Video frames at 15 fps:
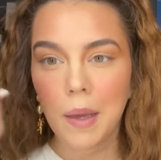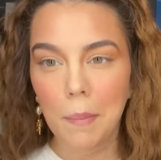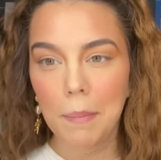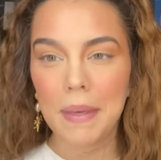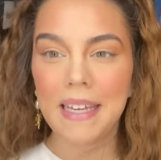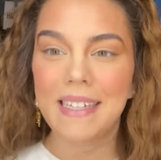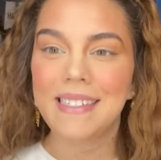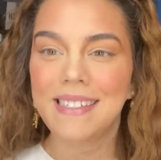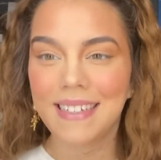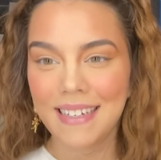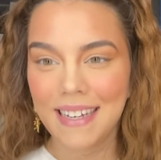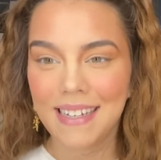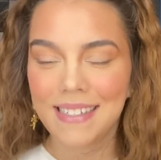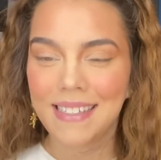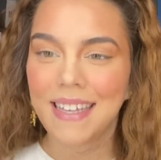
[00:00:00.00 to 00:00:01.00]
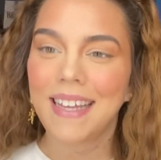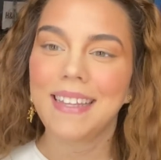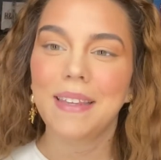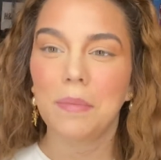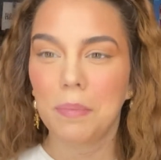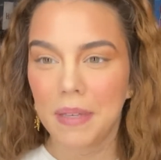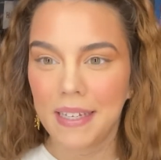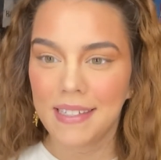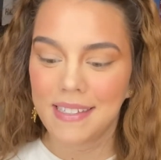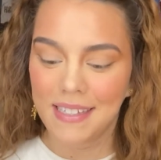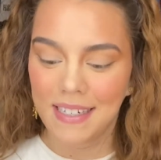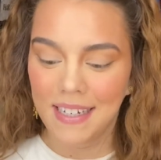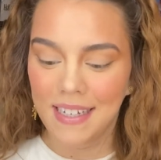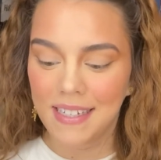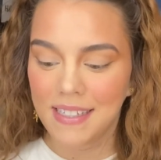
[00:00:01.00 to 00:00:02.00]
pieciness. I like the
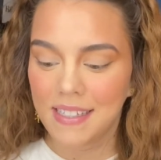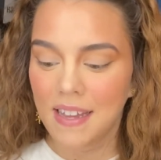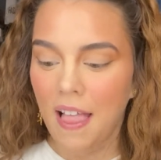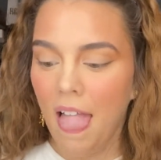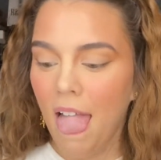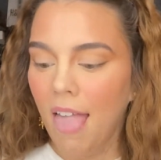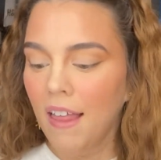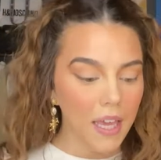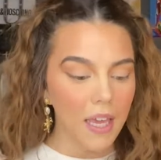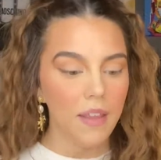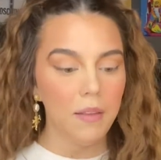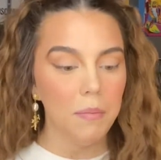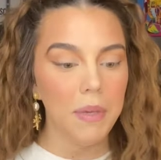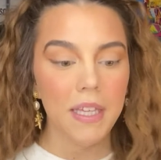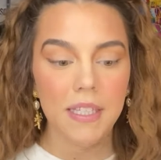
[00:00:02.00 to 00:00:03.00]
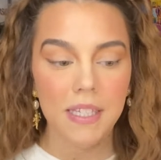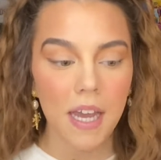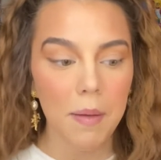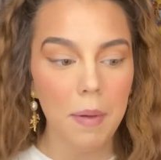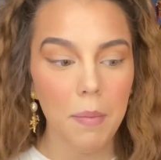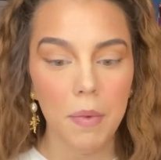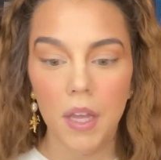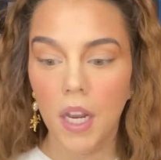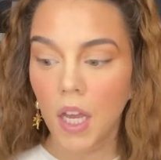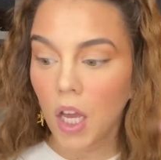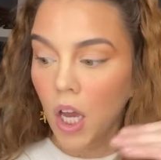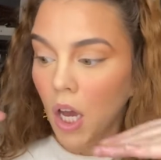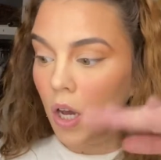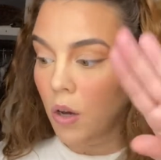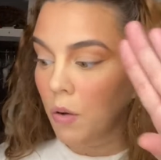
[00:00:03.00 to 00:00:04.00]
pieciness. In the meantime, I'm gonna
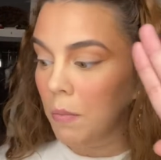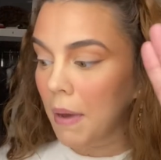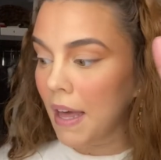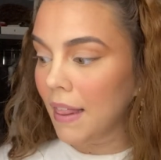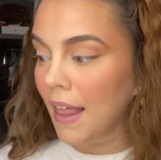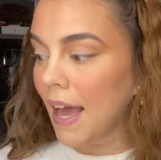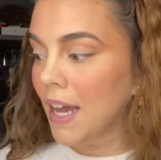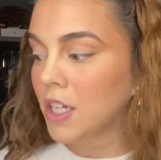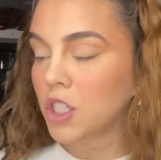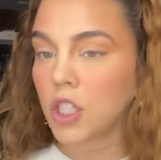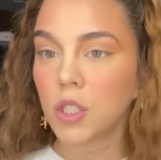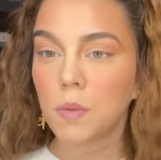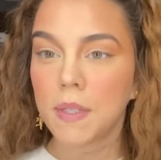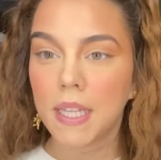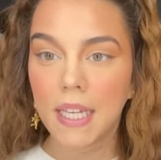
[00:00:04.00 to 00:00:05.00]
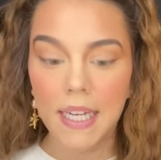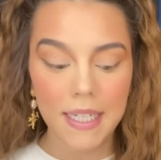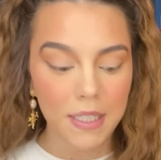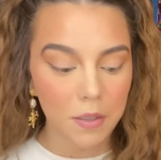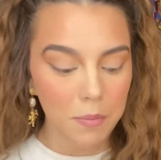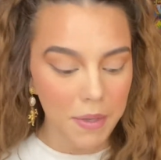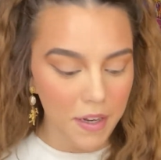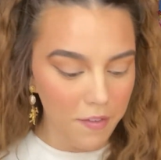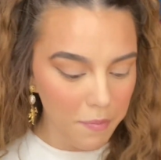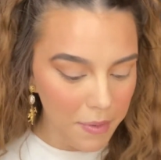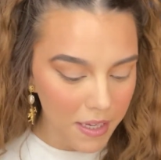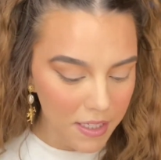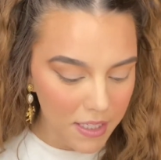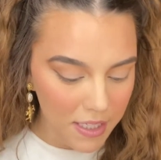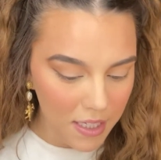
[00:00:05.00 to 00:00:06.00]
coat my lashes with a little bit of
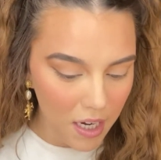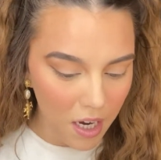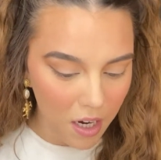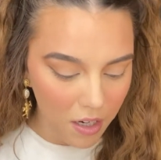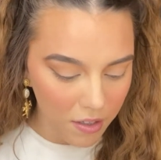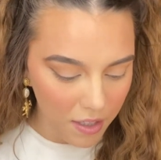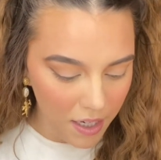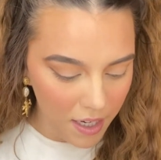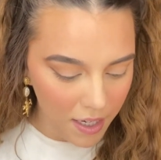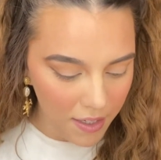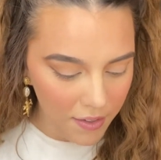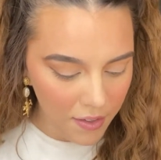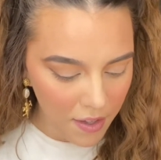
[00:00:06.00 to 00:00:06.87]
mascara.